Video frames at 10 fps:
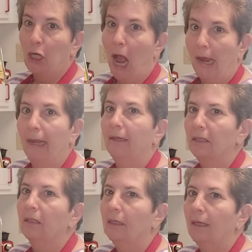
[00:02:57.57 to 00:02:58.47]

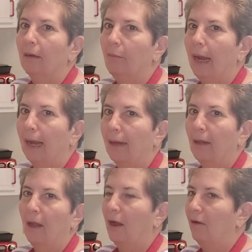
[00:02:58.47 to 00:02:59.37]
giant
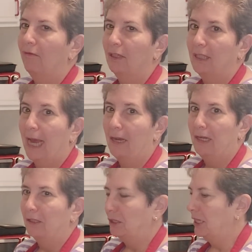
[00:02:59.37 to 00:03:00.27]
bottle of
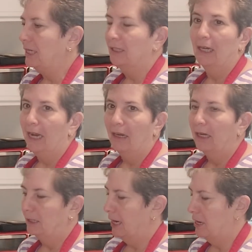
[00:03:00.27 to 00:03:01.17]
Italian seasoning
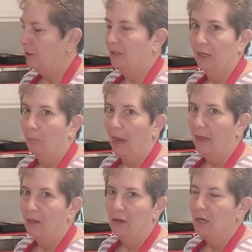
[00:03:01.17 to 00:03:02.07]
because I use it
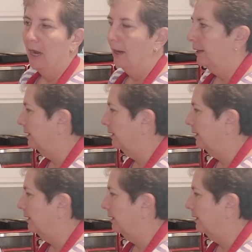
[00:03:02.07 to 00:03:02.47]
by the ton.